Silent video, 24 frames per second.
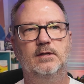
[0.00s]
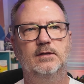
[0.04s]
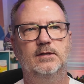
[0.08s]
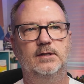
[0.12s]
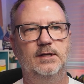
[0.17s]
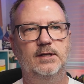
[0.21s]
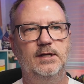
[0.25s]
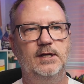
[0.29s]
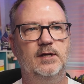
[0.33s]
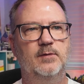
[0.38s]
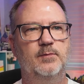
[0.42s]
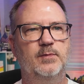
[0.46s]

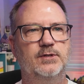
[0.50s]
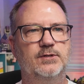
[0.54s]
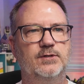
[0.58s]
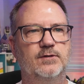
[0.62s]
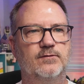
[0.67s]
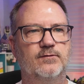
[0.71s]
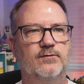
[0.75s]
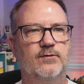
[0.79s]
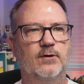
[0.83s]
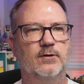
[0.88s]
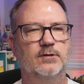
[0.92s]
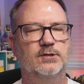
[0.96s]
Liam is your
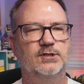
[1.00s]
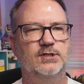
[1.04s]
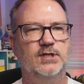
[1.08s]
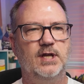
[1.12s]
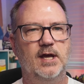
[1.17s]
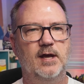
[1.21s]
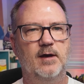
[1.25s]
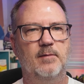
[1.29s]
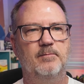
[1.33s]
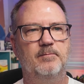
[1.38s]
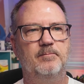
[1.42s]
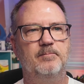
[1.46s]
first
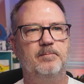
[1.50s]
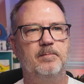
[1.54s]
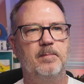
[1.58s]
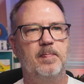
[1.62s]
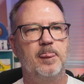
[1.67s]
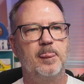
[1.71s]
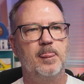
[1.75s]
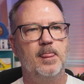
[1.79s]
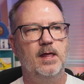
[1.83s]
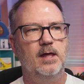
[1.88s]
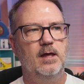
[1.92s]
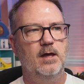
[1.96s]
step.
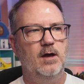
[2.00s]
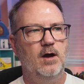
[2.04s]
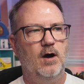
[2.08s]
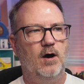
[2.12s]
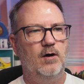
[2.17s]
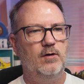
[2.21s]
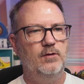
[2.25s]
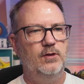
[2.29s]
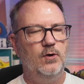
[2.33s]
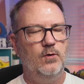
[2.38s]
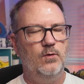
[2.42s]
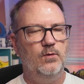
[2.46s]

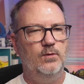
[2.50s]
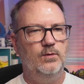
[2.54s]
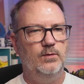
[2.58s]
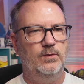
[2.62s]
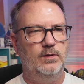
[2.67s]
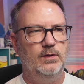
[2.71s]
Although,